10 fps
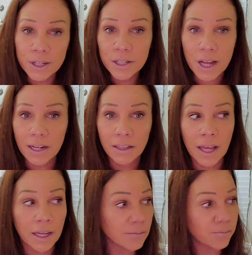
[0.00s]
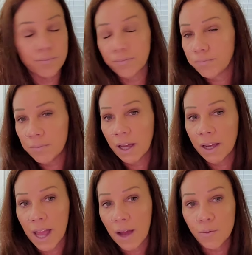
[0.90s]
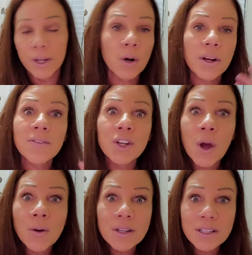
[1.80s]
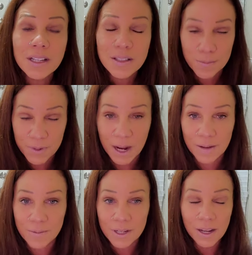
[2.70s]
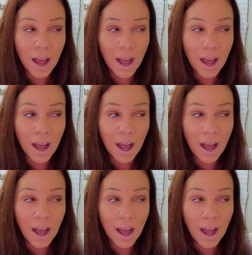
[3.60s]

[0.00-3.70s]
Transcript: It's kind of like, no, yeah, we don't even notice it sometimes.